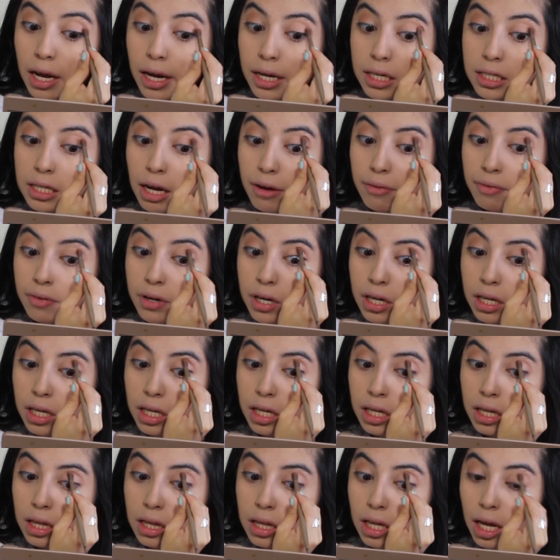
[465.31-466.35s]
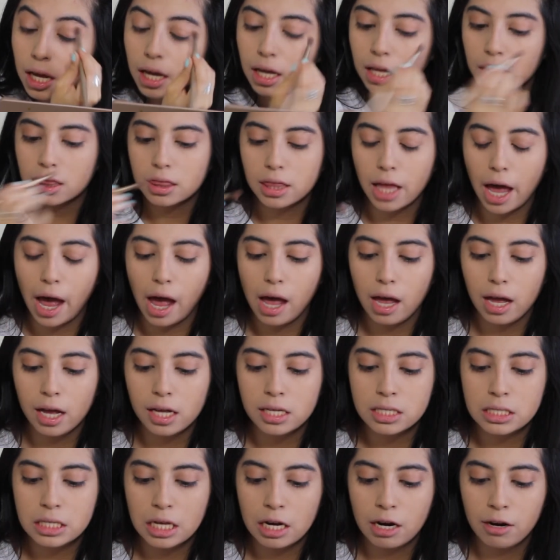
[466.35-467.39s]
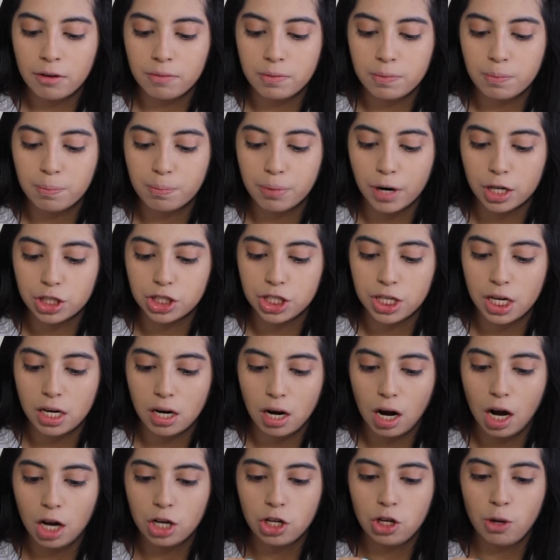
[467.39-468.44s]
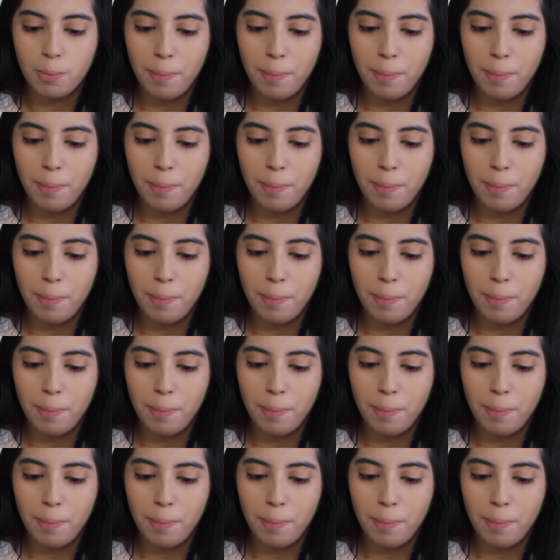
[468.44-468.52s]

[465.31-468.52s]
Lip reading: I definitely think that instead of brushing it on,